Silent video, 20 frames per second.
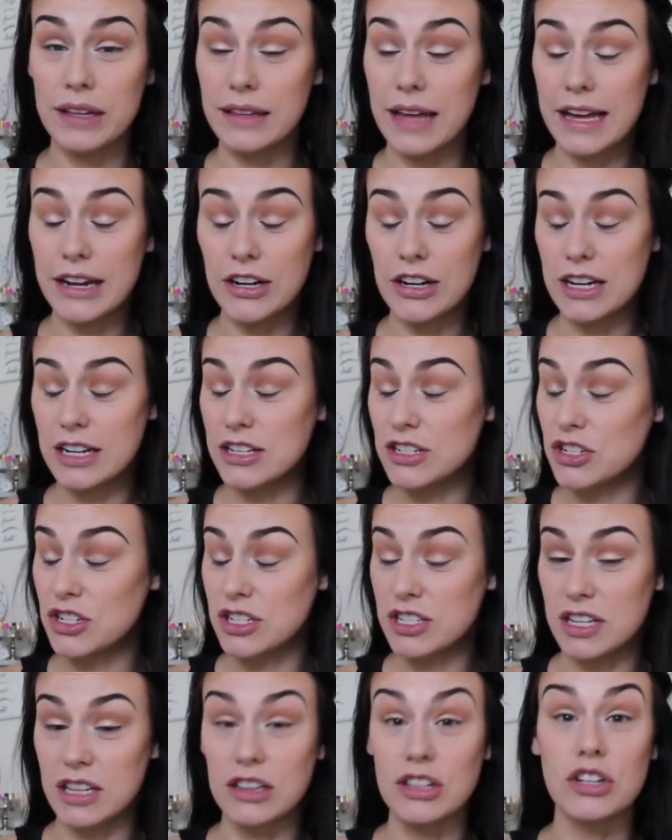wing liner is
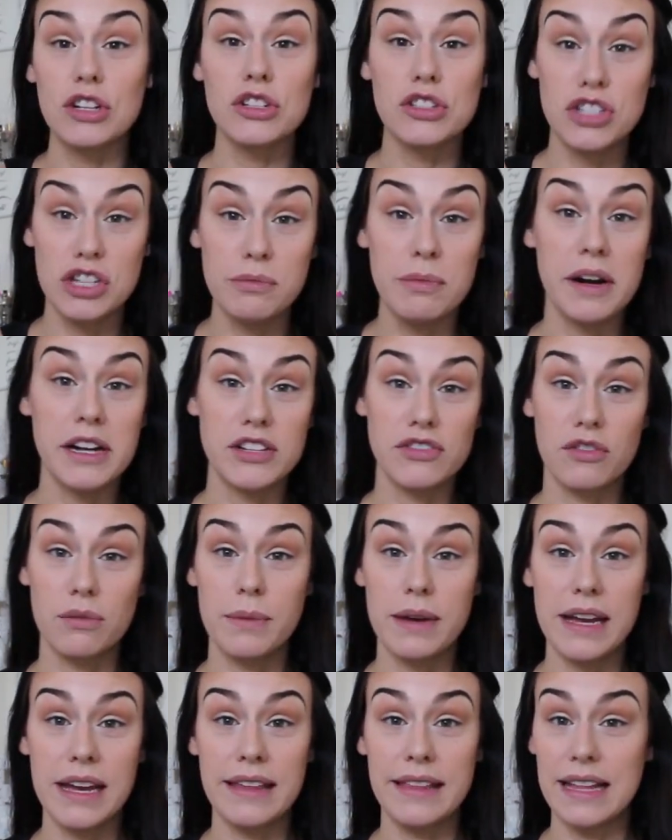just a little too much for
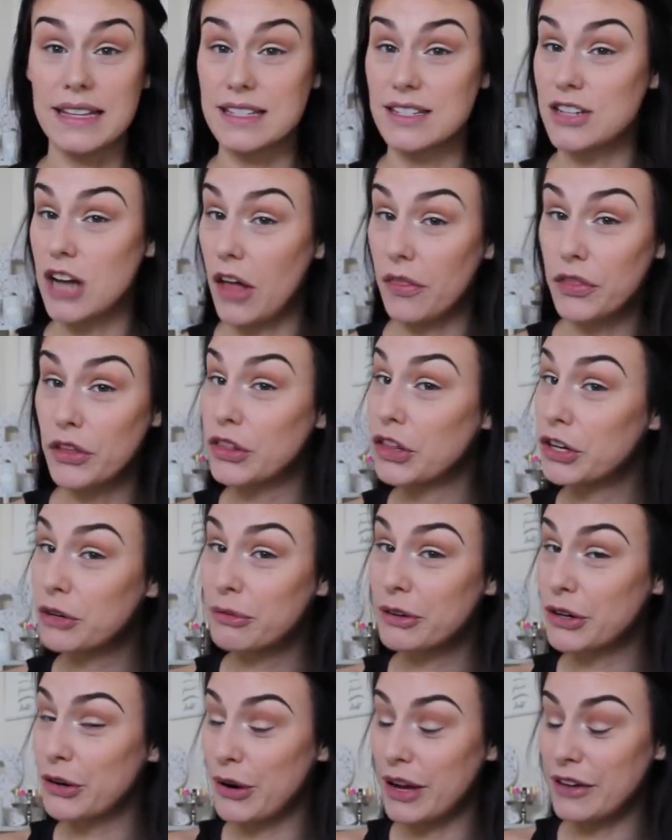me, and that's not the
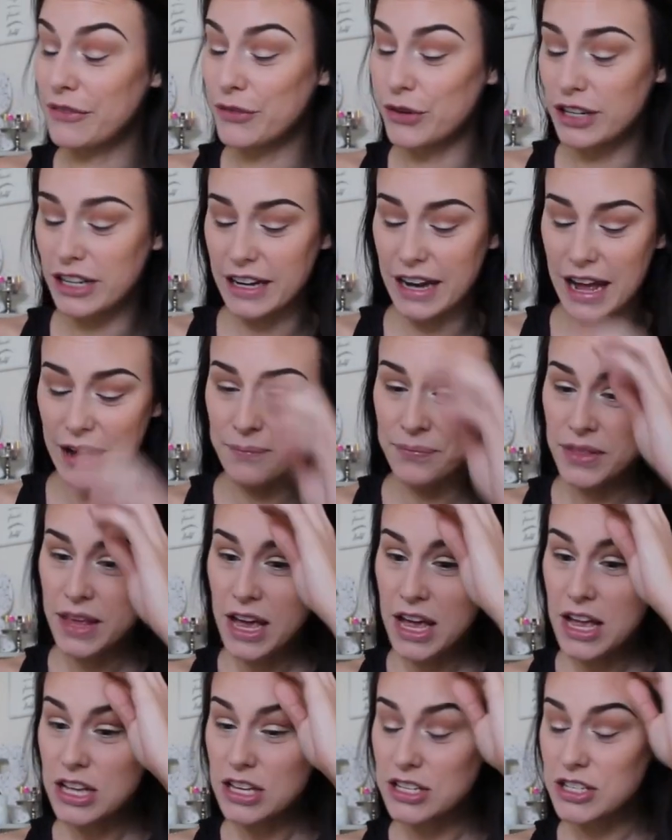look we're going for today.
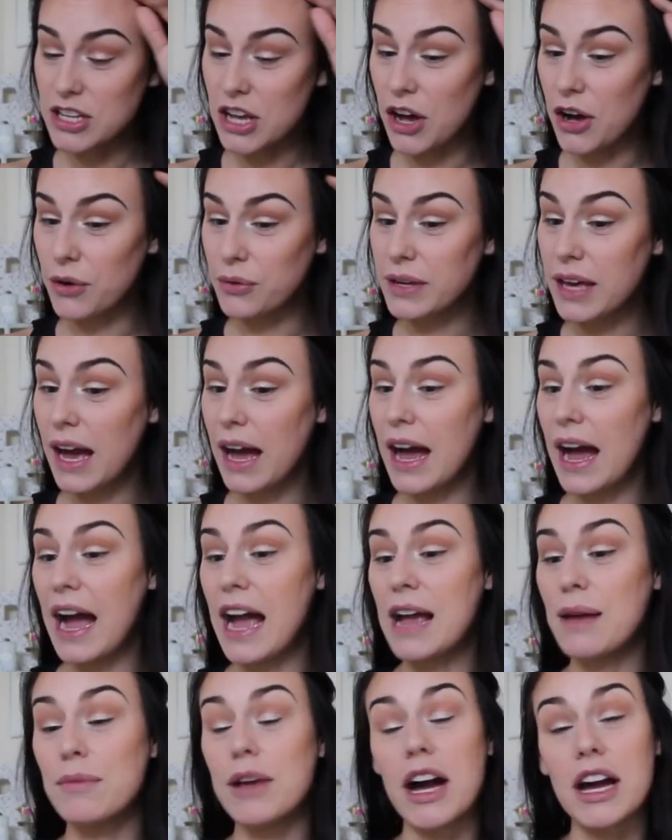So yeah,
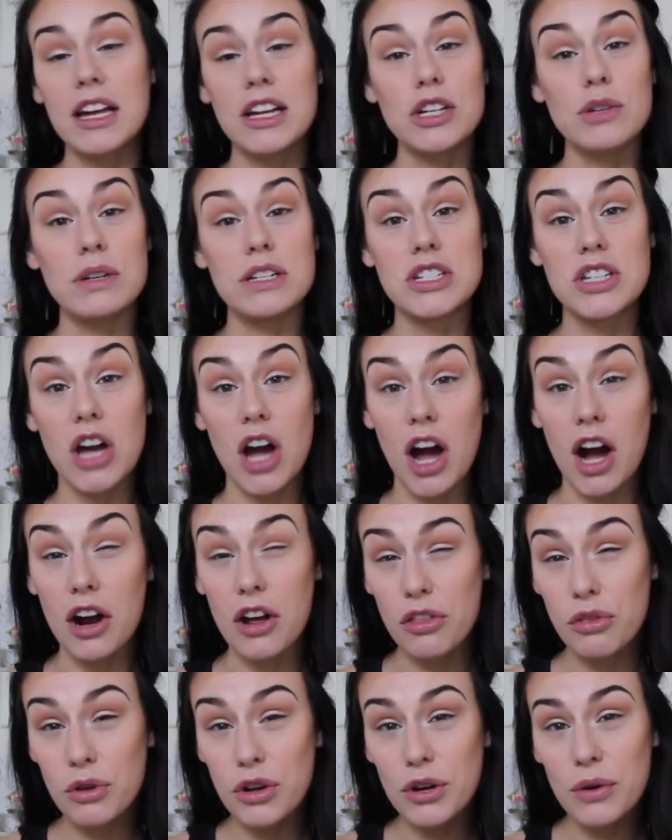I am not going to do a
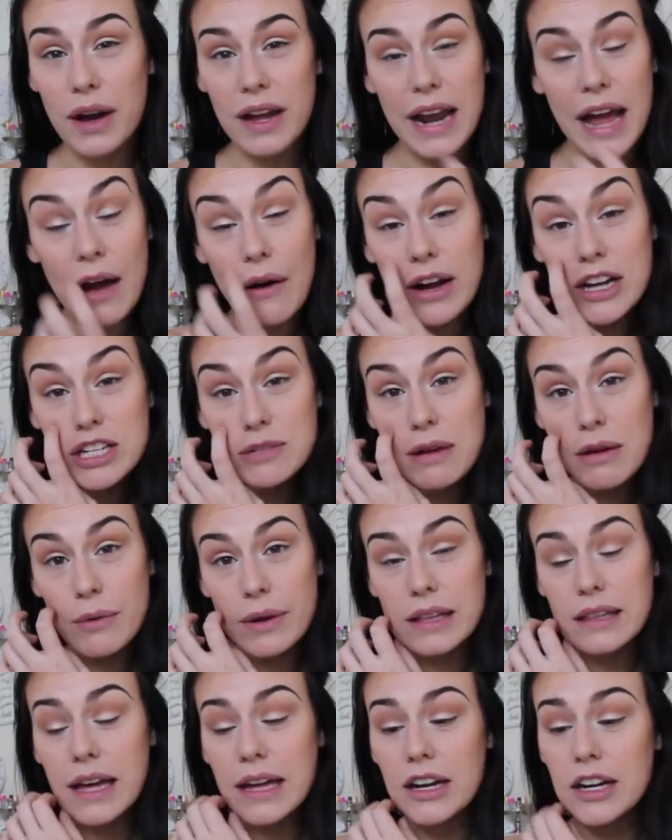talk through on how I do my
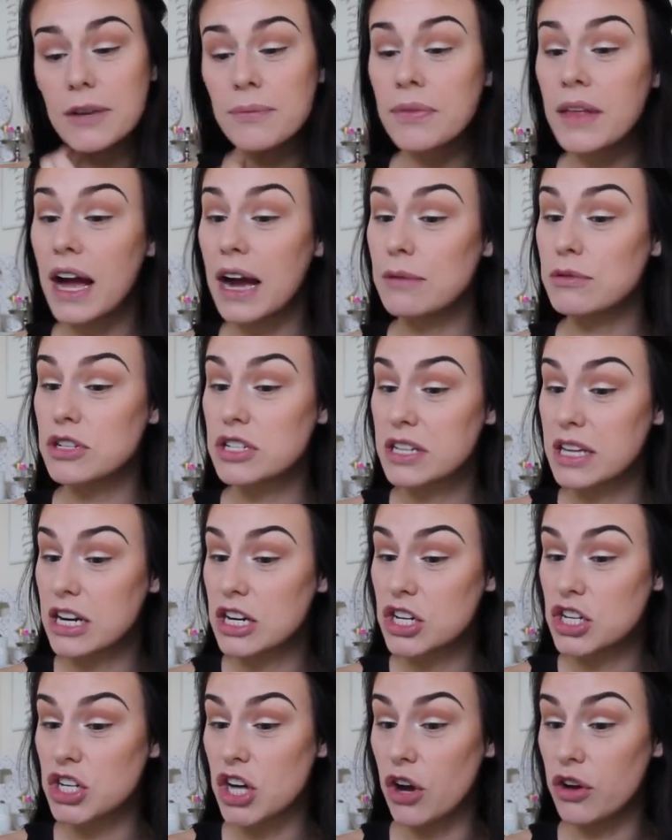wing liner. I'm just
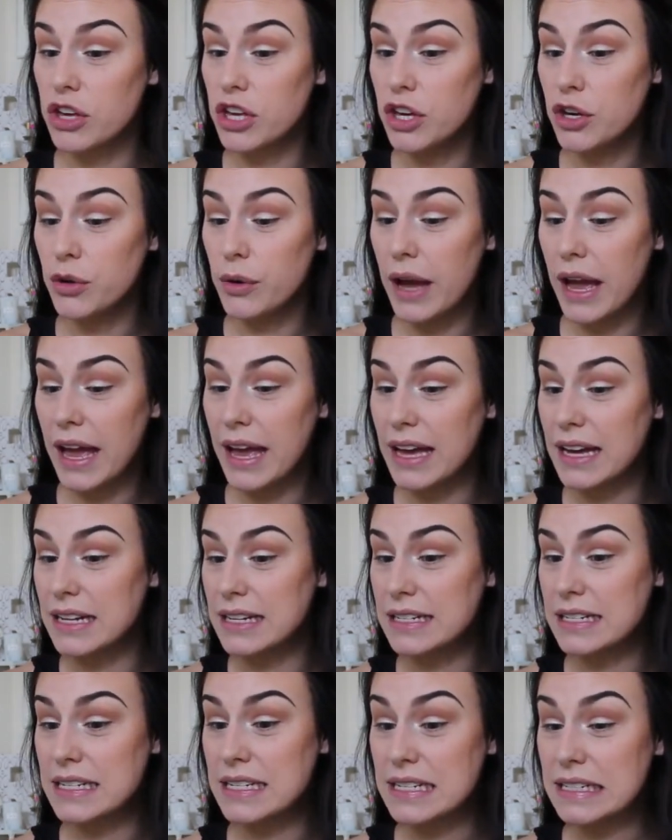going to show you,
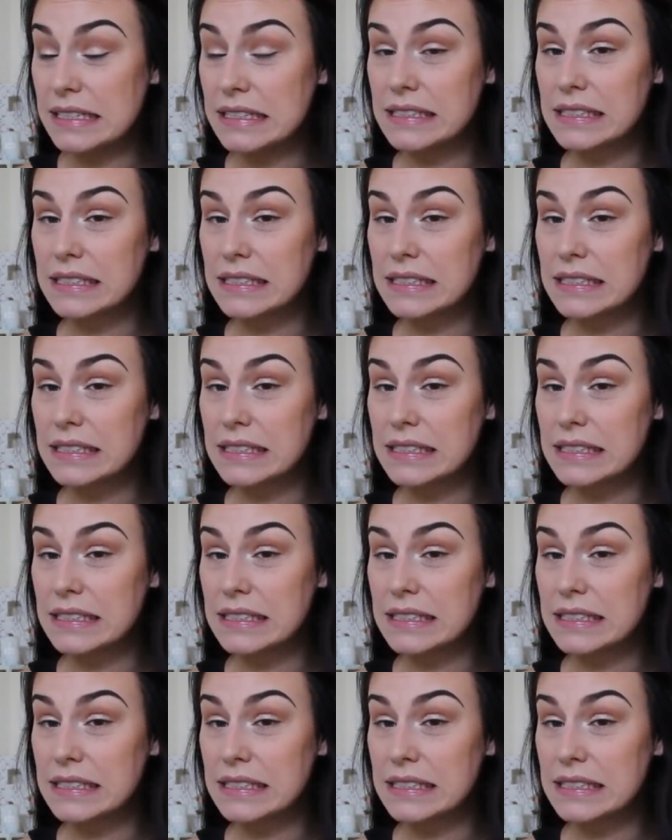and